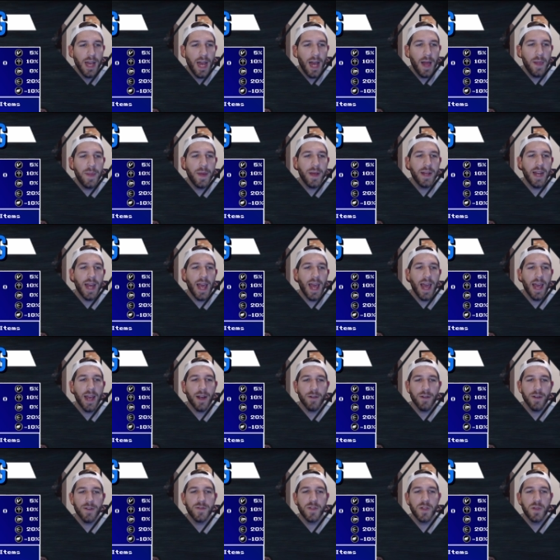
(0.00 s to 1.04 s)
And then
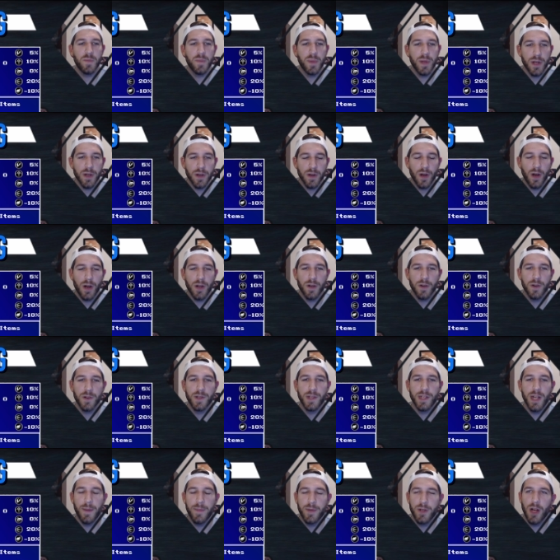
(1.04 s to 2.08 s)
Angriff's spear on her
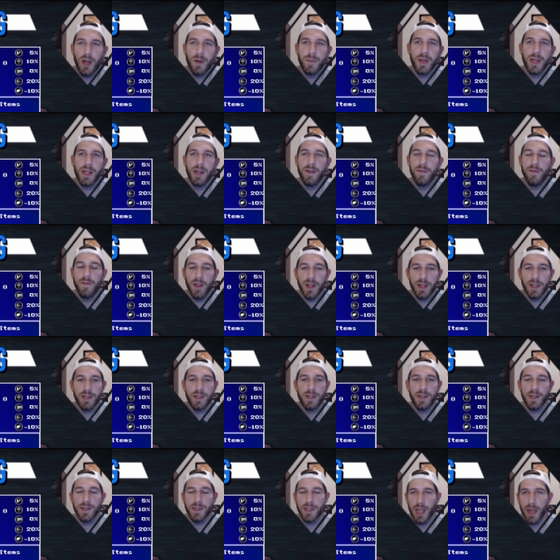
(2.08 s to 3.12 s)
sub job can
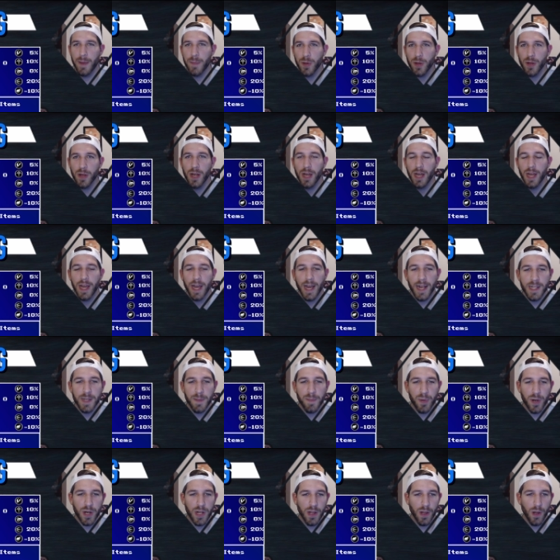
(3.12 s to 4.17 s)
inflict disable. It's
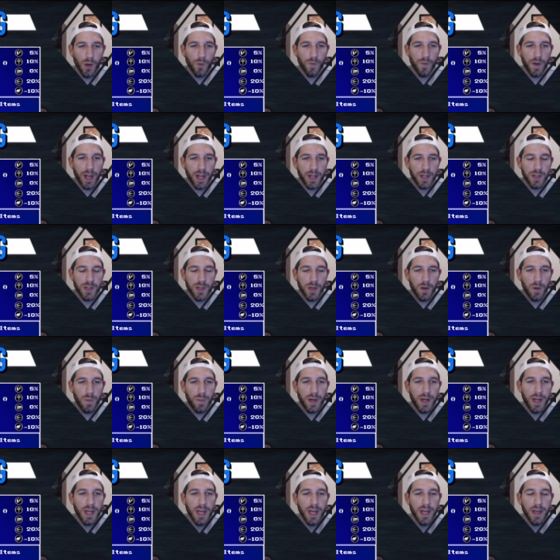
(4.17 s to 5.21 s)
a pretty low range though,
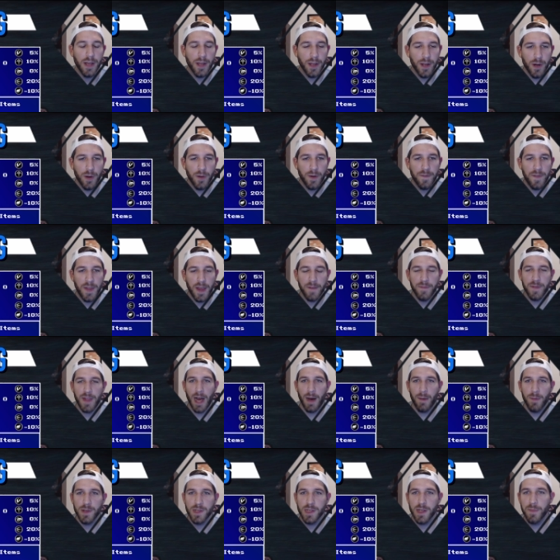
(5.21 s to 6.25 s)
but you know, if
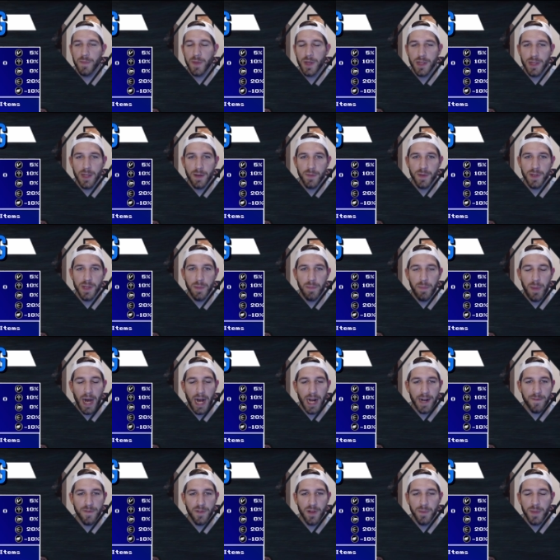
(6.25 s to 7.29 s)
that was something that was
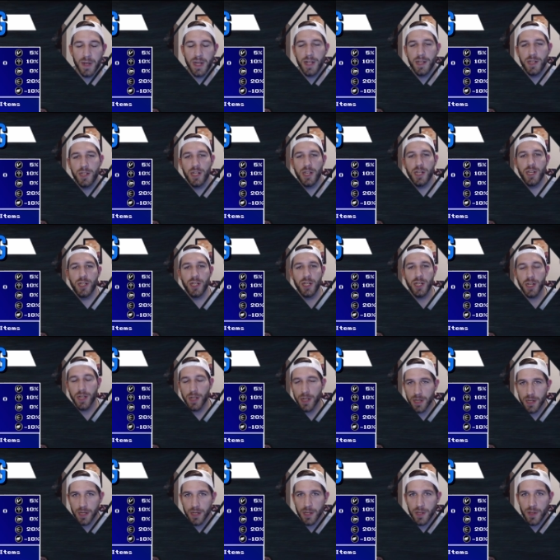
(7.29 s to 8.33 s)
impactful, I mean,
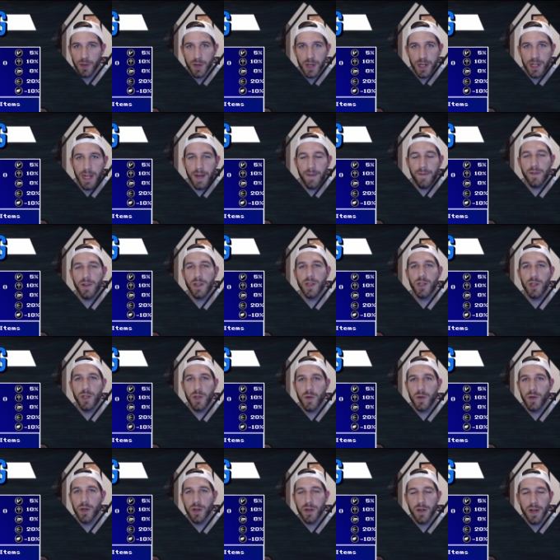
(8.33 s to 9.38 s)
you could definitely
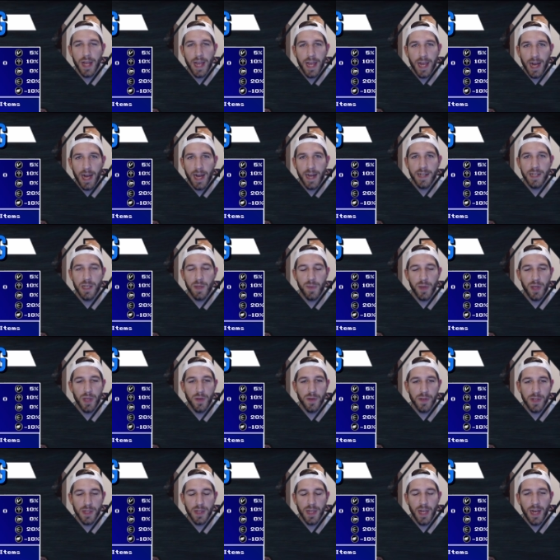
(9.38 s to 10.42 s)
tune her AI to be
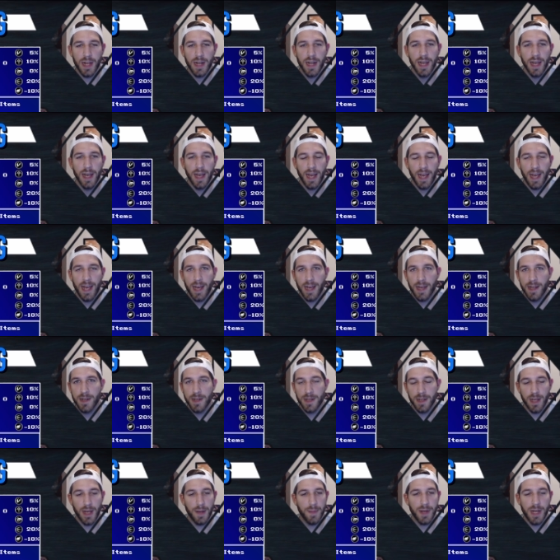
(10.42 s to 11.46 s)
using that.
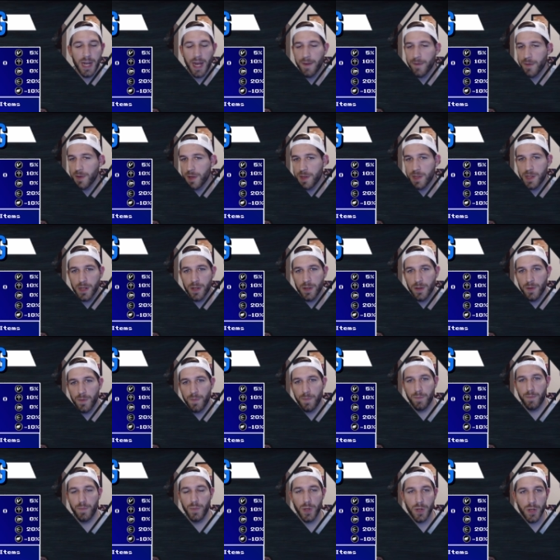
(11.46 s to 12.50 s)
And I mean, every
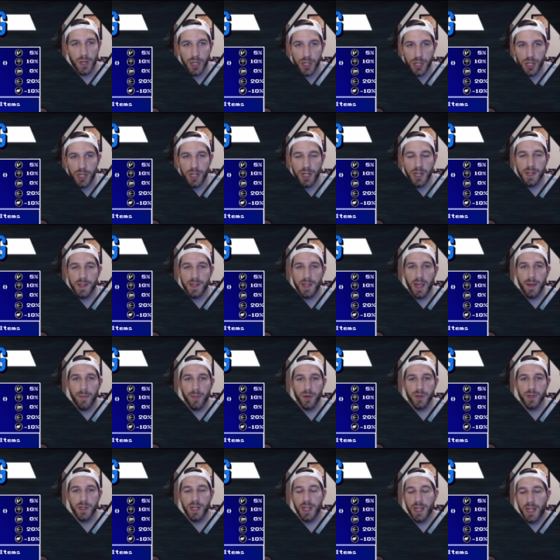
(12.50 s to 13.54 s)
single unit she
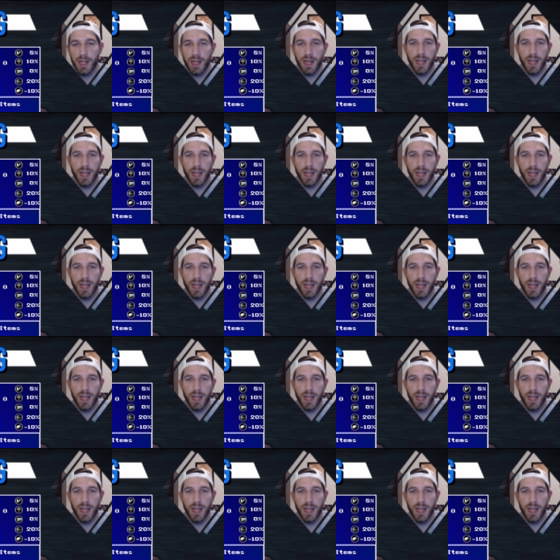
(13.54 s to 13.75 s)
disables, and it can